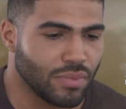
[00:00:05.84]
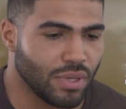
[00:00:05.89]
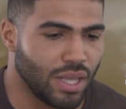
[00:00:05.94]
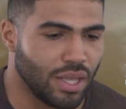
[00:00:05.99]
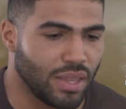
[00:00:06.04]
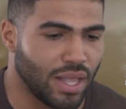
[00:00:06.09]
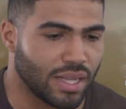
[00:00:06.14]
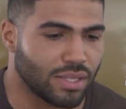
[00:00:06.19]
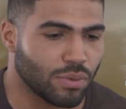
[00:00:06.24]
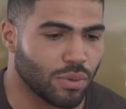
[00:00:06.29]

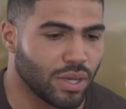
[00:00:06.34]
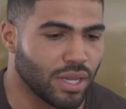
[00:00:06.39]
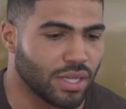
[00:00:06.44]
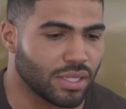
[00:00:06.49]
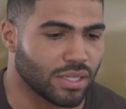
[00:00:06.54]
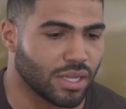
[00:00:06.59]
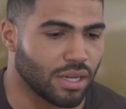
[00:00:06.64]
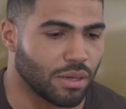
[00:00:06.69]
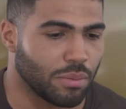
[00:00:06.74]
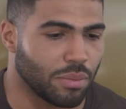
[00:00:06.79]
And that's the way
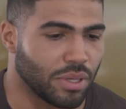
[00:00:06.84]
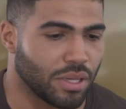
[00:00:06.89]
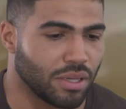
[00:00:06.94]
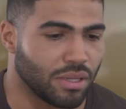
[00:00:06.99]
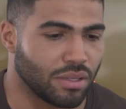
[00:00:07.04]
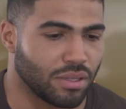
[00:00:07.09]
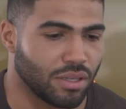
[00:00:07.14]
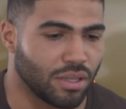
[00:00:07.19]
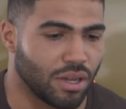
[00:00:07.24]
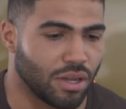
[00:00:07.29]
it's going to be.
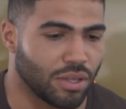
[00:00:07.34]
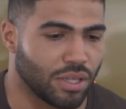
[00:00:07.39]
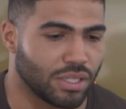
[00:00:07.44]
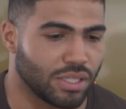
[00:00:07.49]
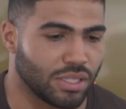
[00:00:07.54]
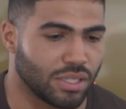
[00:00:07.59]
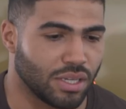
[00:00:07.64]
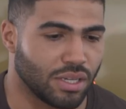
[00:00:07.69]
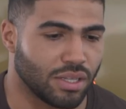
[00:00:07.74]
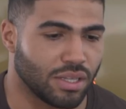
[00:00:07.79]
You know, this
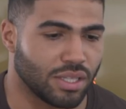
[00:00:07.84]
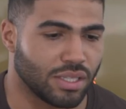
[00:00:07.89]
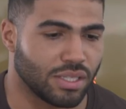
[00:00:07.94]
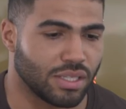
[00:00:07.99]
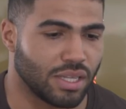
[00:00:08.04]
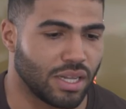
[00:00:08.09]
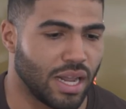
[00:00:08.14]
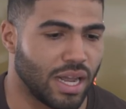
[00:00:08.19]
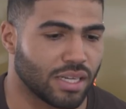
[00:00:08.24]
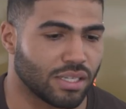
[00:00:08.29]
is
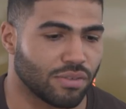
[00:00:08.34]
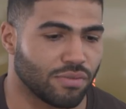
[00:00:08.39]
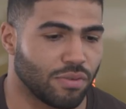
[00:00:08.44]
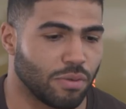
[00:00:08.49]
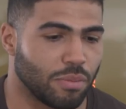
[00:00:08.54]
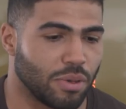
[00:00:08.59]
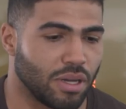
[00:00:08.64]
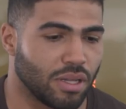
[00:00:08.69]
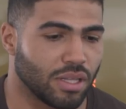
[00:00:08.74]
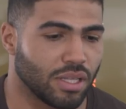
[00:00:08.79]
the National
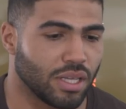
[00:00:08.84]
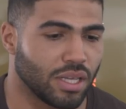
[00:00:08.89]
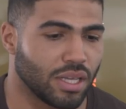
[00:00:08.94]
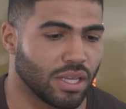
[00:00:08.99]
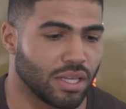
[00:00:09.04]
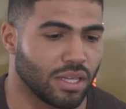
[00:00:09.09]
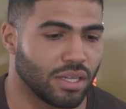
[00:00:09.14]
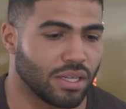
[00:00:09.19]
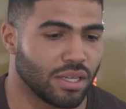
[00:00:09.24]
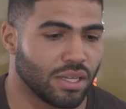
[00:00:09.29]
Football
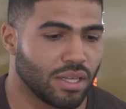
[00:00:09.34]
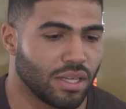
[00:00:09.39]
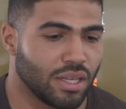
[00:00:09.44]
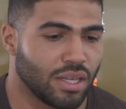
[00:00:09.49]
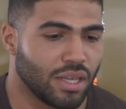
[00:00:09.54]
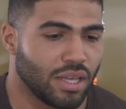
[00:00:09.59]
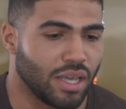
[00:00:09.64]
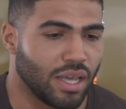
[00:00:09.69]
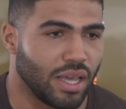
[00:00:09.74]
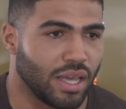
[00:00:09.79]
League,
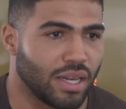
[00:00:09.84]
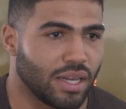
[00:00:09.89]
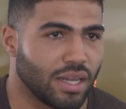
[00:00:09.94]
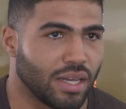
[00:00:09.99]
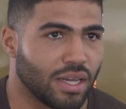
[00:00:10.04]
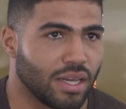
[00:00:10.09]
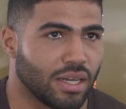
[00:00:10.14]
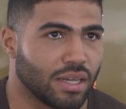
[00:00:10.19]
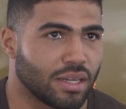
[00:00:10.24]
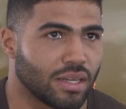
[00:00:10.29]

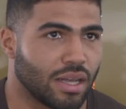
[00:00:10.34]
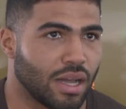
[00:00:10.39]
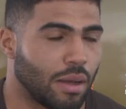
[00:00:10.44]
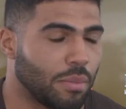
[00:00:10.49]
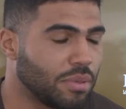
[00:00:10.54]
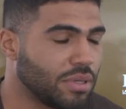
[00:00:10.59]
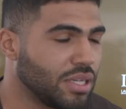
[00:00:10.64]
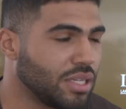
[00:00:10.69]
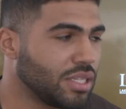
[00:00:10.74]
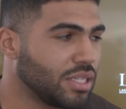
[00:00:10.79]
and
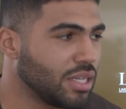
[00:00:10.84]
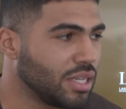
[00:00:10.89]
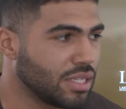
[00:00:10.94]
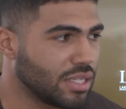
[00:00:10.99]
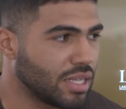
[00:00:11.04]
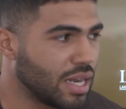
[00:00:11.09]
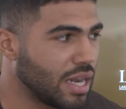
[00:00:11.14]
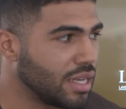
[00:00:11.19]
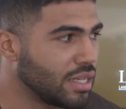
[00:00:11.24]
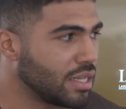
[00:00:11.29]
competition
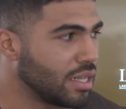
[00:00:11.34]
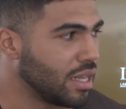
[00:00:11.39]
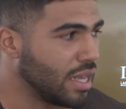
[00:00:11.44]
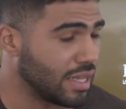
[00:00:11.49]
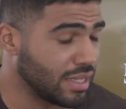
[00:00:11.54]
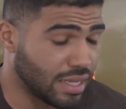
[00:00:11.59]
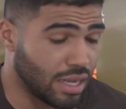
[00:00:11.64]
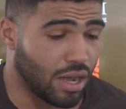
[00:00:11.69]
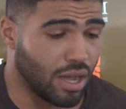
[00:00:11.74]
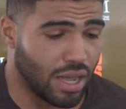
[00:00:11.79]
is at
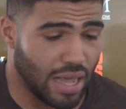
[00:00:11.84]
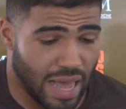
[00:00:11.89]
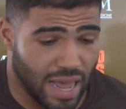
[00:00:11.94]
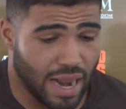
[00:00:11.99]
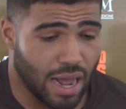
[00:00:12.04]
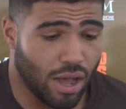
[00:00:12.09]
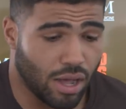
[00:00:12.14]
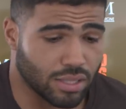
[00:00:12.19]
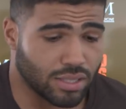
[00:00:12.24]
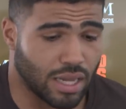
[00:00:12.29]
an
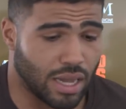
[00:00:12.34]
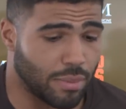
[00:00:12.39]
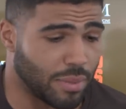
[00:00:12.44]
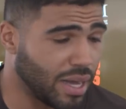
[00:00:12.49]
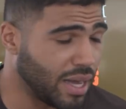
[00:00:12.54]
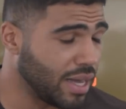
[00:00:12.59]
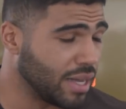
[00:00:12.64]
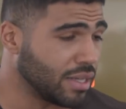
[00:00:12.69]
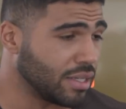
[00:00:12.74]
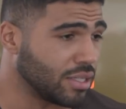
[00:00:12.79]
all-time
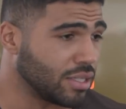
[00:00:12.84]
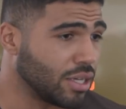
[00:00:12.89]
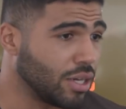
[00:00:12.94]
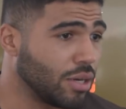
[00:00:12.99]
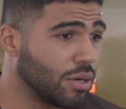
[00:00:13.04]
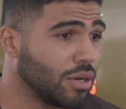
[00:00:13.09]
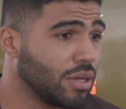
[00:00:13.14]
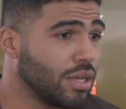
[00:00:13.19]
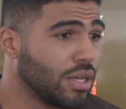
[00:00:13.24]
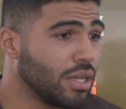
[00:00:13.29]
high.
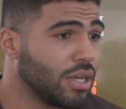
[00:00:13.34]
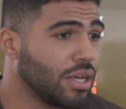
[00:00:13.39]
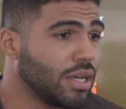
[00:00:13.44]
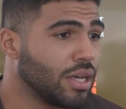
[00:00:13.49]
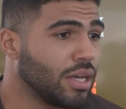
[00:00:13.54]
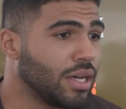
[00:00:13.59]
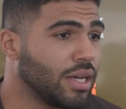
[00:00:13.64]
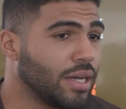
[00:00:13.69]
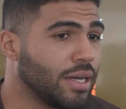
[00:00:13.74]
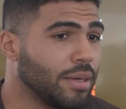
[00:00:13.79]
So
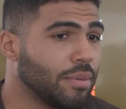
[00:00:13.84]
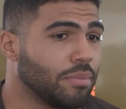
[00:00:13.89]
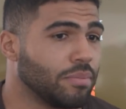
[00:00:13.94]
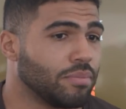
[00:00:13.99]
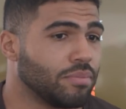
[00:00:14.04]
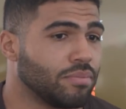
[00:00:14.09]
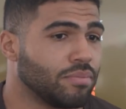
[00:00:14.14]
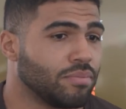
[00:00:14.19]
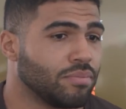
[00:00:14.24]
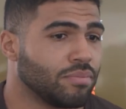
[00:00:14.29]
I
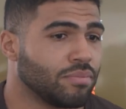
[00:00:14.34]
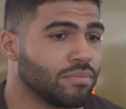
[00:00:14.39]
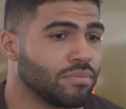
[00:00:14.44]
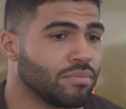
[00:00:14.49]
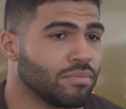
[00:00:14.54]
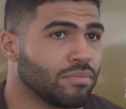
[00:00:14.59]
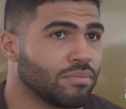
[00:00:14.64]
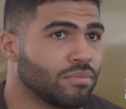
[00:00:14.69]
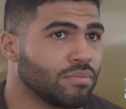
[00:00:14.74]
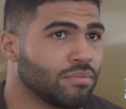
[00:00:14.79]

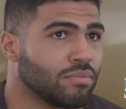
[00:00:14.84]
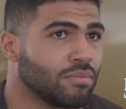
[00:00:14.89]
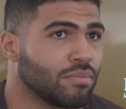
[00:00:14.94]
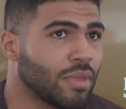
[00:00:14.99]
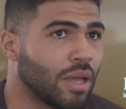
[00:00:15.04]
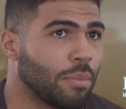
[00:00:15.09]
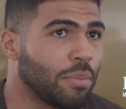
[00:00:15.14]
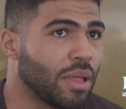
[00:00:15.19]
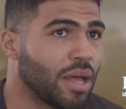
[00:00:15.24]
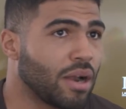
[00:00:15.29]

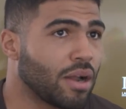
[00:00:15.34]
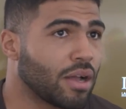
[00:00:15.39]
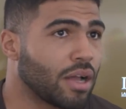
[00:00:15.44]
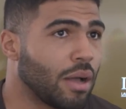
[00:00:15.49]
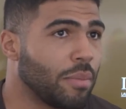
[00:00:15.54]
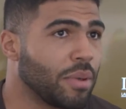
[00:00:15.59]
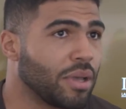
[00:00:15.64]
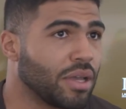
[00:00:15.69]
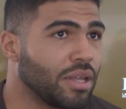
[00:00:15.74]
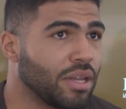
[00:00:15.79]
plan on
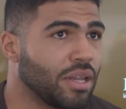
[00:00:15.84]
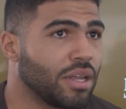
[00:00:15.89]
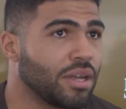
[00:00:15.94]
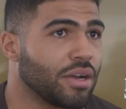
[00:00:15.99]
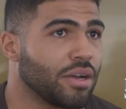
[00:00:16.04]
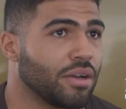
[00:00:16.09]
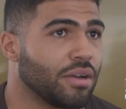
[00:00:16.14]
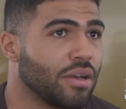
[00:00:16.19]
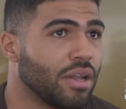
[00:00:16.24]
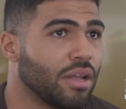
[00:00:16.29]
coming in
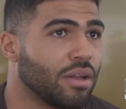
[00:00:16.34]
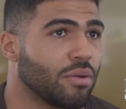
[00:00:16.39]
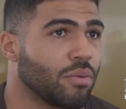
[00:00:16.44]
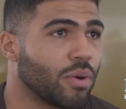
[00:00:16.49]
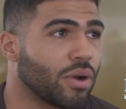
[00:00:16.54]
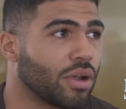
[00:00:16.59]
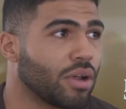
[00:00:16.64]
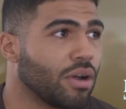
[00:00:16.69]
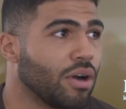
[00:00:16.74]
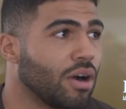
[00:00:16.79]
here and
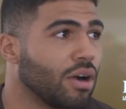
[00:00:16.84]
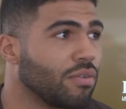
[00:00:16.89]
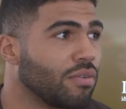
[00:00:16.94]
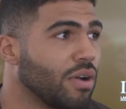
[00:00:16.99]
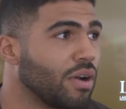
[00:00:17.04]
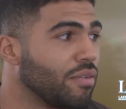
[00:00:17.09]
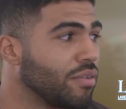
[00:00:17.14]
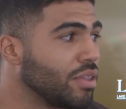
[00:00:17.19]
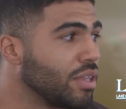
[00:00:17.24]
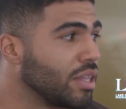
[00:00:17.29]
working hard for
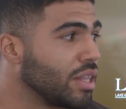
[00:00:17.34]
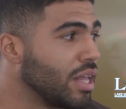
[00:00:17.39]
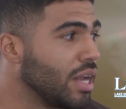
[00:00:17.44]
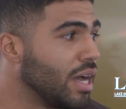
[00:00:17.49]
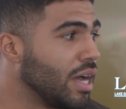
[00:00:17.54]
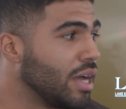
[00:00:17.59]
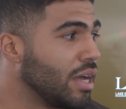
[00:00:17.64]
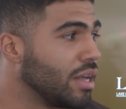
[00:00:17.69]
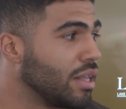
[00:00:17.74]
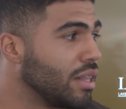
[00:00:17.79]
everything that
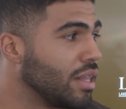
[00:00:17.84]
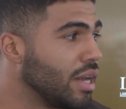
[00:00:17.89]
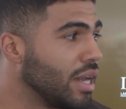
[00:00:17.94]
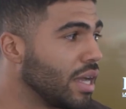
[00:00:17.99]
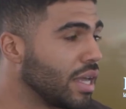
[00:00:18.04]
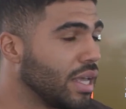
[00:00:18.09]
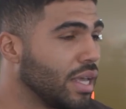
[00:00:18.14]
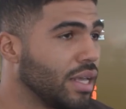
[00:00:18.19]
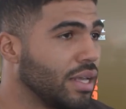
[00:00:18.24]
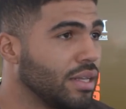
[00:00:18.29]

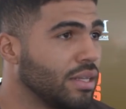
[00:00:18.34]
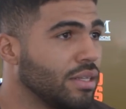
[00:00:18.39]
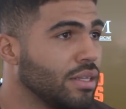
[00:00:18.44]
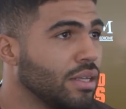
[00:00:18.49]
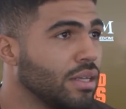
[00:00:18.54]
I get.